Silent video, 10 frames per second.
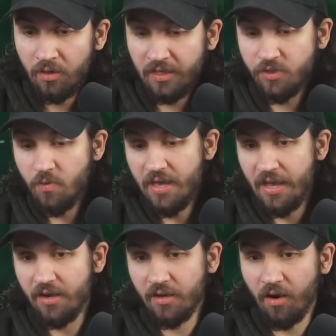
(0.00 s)
Let's go
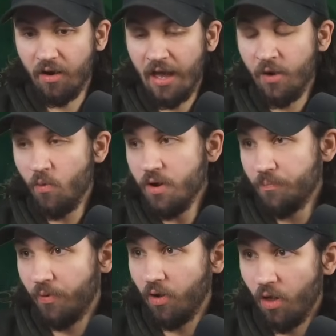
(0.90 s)
cannon card. I don't want
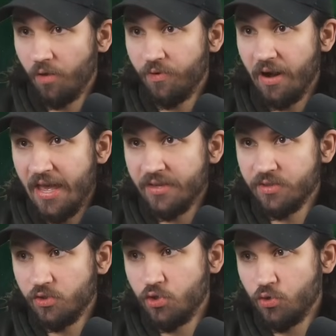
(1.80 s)
to put all of our eggs
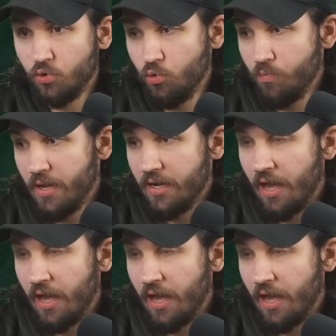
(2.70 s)
in too many.